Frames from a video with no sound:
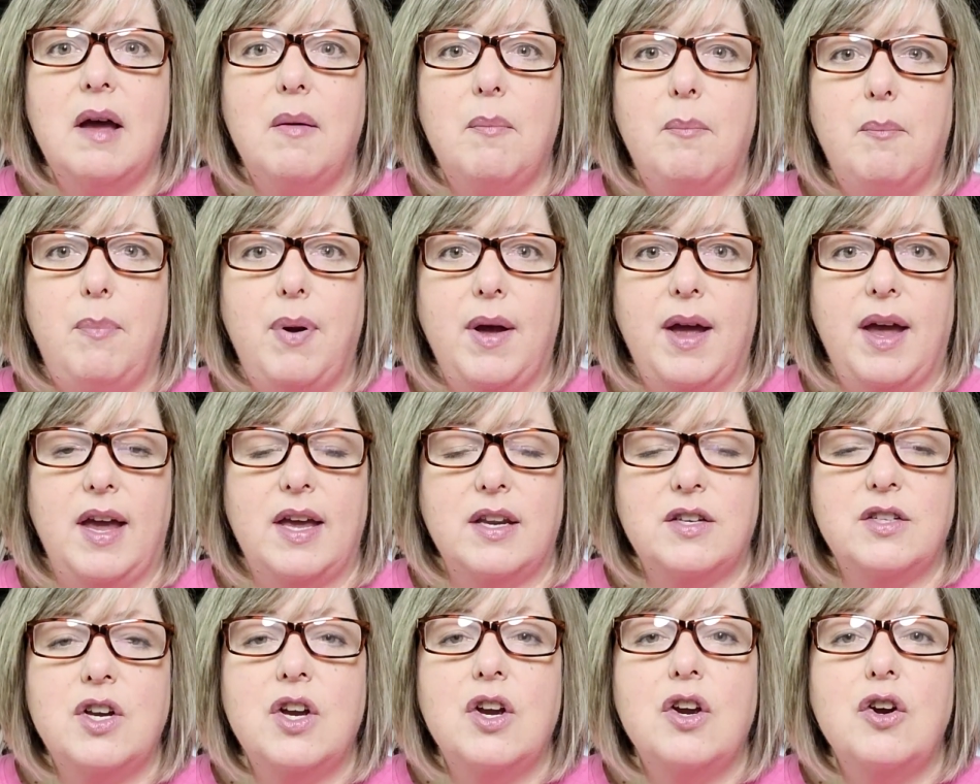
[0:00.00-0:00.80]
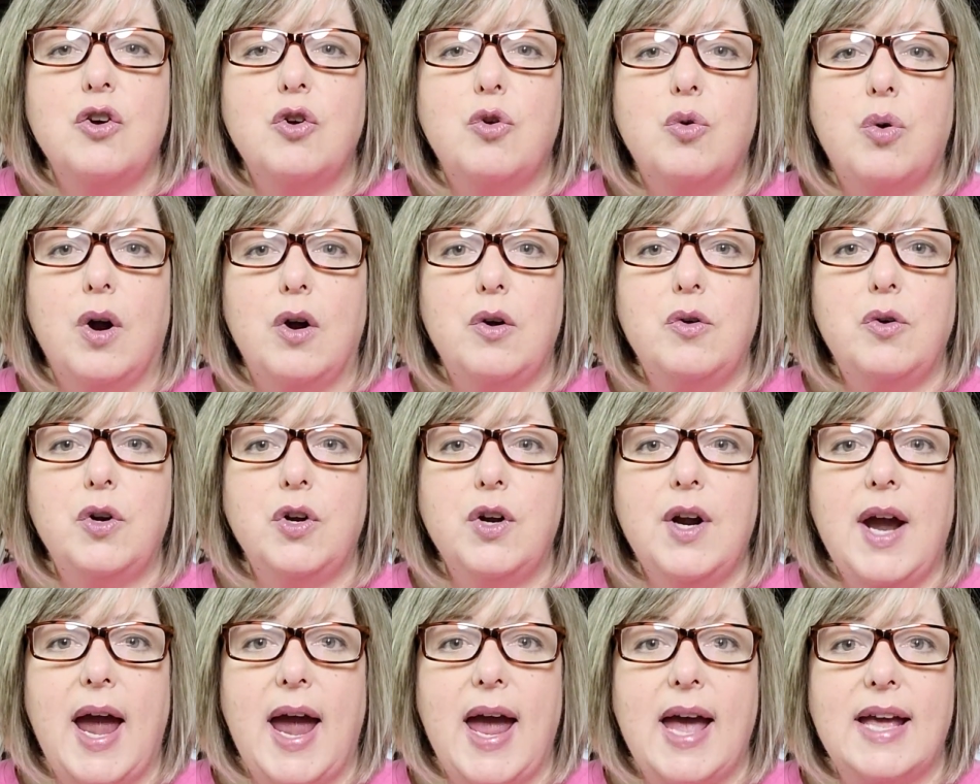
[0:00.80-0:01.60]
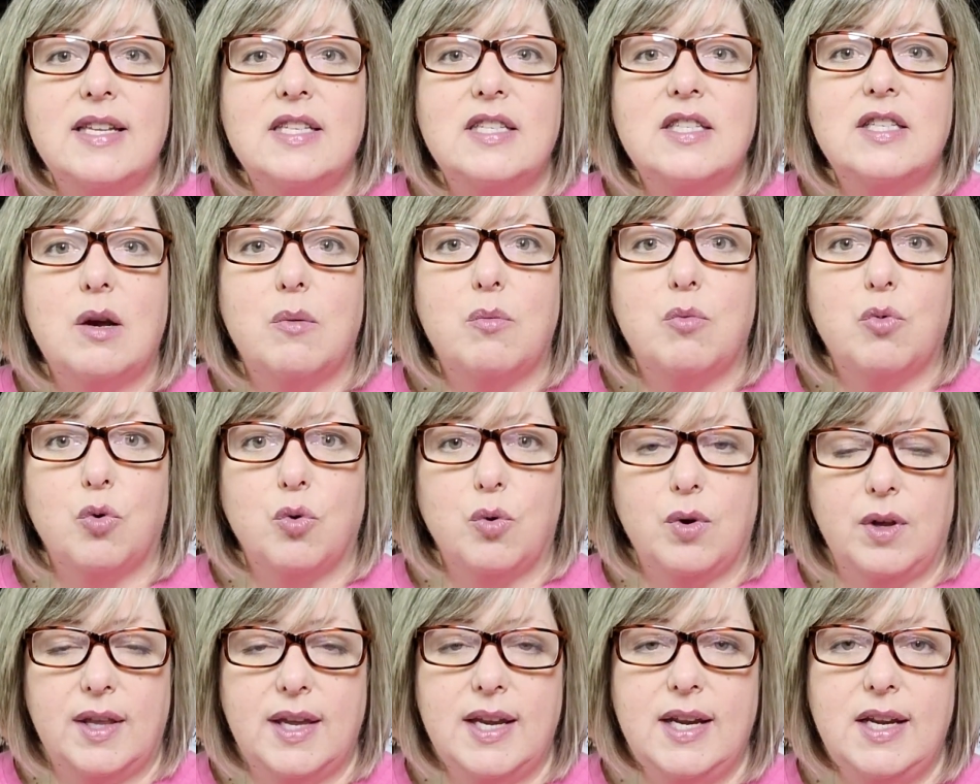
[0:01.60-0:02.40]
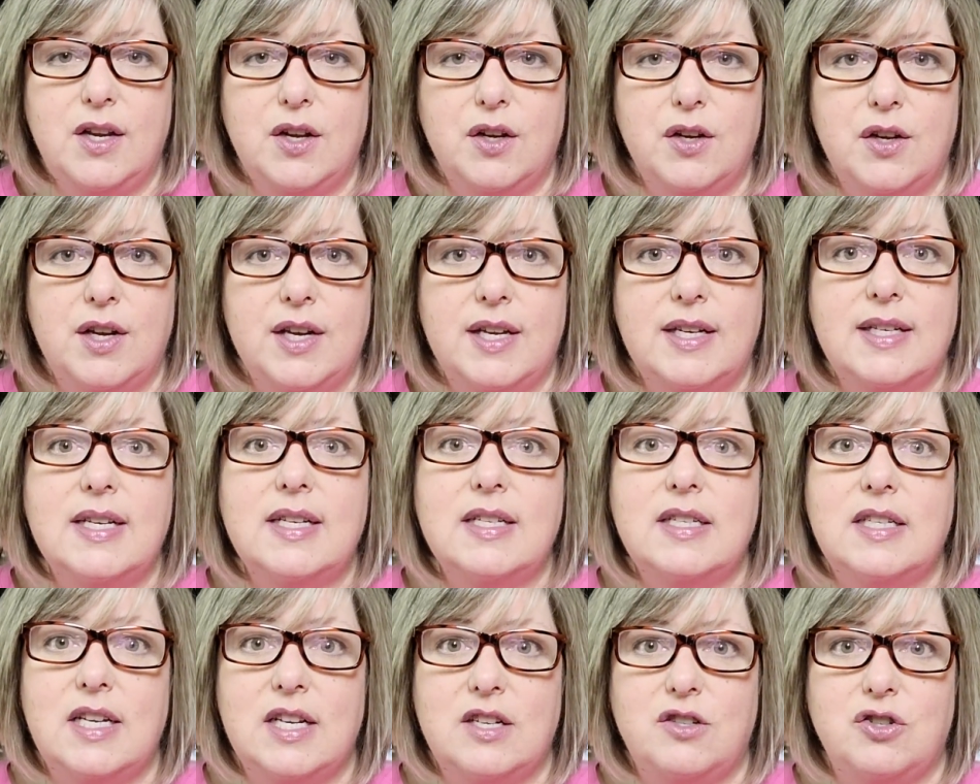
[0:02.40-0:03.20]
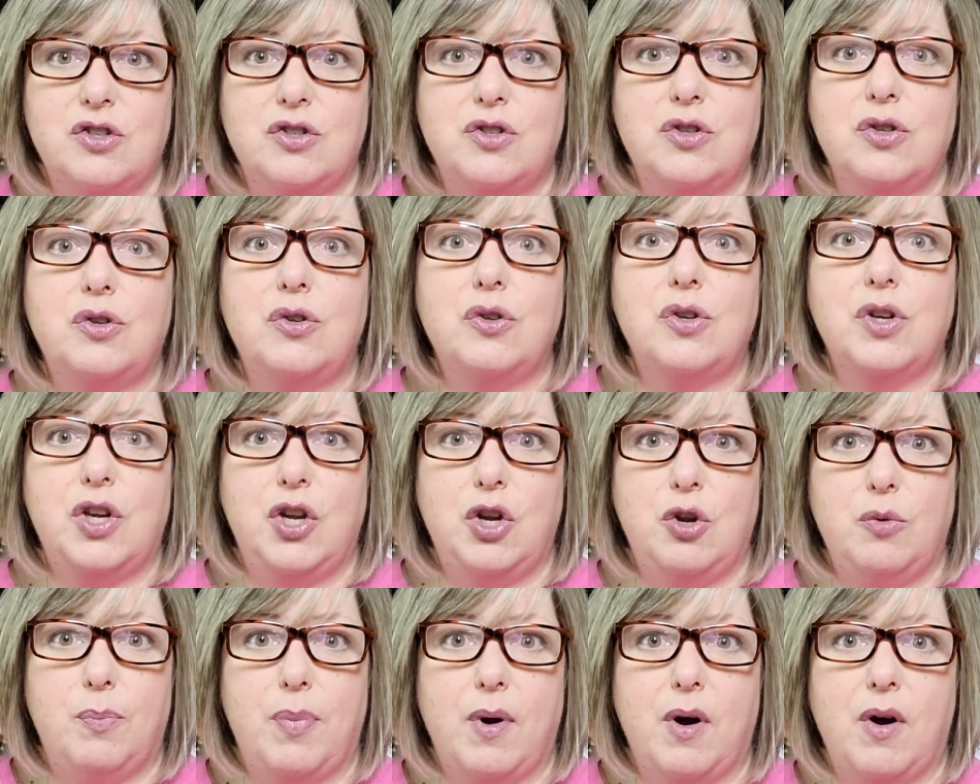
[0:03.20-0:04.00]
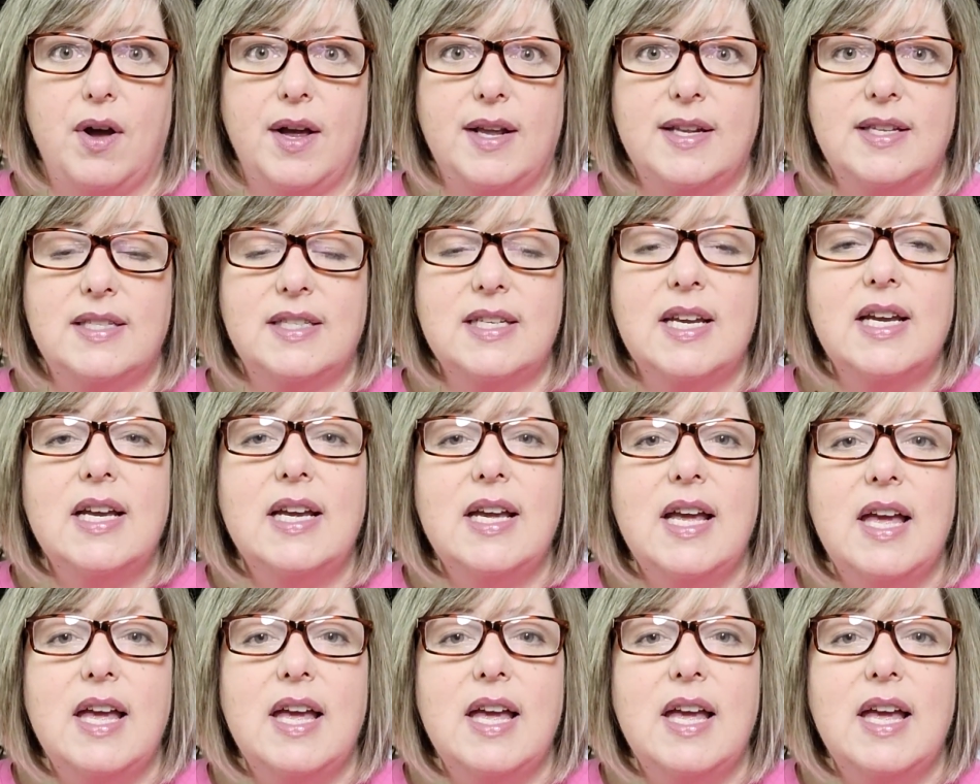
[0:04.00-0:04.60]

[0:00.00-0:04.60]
But Kroger had some really good digital coupons.